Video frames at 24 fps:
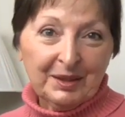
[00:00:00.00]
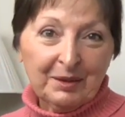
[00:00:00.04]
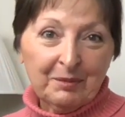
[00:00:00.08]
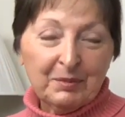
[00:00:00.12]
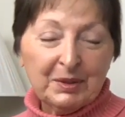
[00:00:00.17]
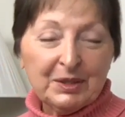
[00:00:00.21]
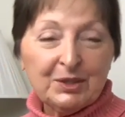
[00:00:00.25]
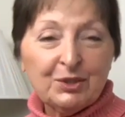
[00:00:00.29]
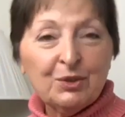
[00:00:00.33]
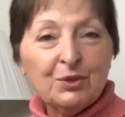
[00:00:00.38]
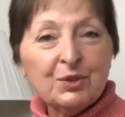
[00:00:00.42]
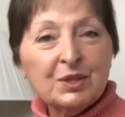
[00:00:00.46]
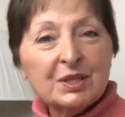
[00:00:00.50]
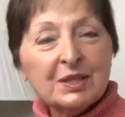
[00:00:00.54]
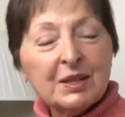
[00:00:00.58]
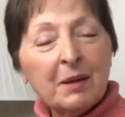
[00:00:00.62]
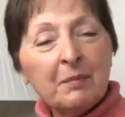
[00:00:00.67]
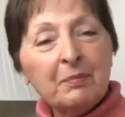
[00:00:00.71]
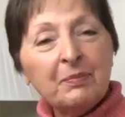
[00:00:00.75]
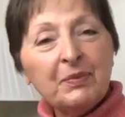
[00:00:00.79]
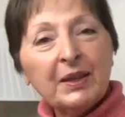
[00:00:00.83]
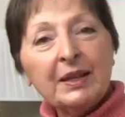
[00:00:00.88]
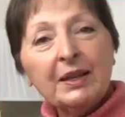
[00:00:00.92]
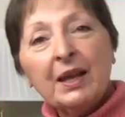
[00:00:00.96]
But do
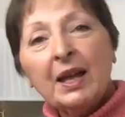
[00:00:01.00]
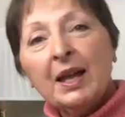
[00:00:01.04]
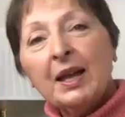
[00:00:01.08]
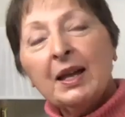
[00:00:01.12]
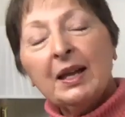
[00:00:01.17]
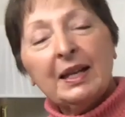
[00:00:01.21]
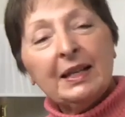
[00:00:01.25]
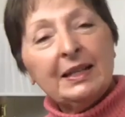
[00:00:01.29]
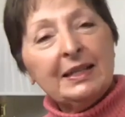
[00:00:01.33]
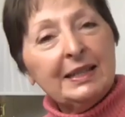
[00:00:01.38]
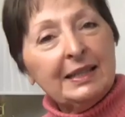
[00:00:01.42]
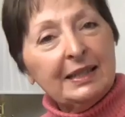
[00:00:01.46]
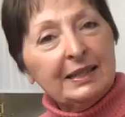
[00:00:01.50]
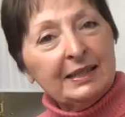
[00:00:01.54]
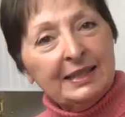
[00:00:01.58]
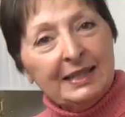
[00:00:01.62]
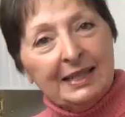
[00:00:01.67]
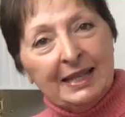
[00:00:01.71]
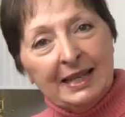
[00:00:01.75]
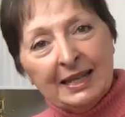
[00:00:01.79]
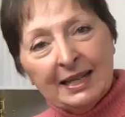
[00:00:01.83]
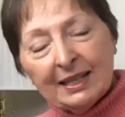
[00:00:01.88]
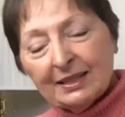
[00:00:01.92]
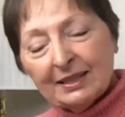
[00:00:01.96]
something.
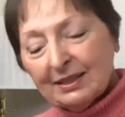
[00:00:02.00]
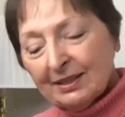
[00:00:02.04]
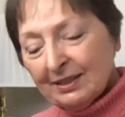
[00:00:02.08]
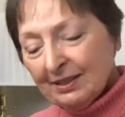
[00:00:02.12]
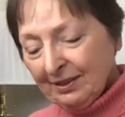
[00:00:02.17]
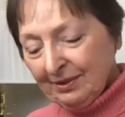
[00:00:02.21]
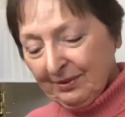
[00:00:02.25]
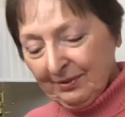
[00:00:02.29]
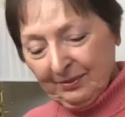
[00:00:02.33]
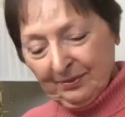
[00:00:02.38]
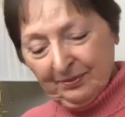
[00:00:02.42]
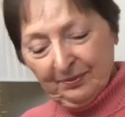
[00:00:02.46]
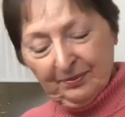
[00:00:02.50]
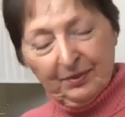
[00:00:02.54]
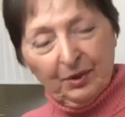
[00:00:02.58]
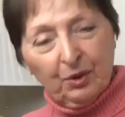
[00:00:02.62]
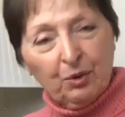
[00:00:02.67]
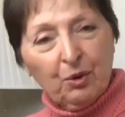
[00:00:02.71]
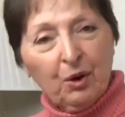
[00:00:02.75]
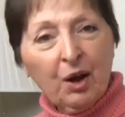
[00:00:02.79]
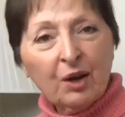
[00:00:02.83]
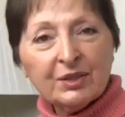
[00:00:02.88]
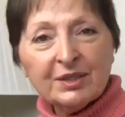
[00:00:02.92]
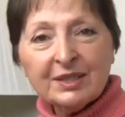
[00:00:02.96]
Knit,
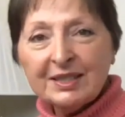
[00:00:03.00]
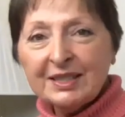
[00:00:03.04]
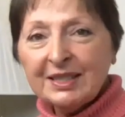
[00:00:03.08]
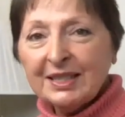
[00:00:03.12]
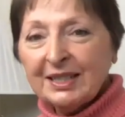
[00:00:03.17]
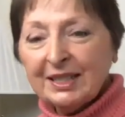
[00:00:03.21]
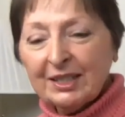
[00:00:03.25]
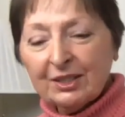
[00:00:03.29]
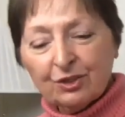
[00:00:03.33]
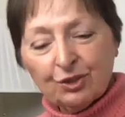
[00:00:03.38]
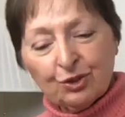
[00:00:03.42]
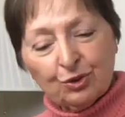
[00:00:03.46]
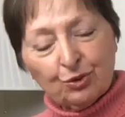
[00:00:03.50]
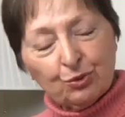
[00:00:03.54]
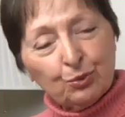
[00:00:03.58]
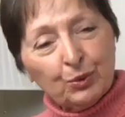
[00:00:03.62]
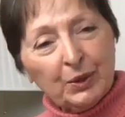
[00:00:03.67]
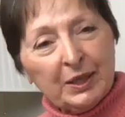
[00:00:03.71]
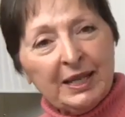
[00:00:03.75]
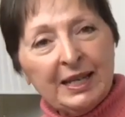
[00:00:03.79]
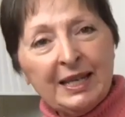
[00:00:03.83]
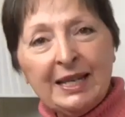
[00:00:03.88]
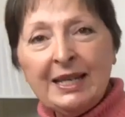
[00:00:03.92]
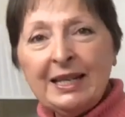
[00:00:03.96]
cross-stitch,
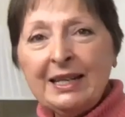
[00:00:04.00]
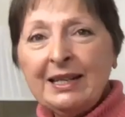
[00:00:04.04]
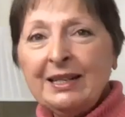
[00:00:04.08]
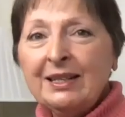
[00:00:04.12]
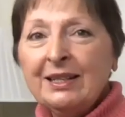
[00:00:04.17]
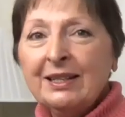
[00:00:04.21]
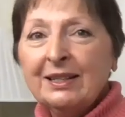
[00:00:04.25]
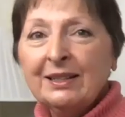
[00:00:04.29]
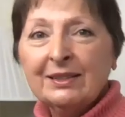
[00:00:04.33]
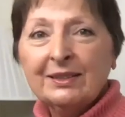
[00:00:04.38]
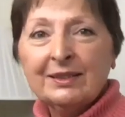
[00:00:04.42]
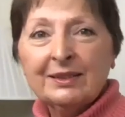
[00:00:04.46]
read,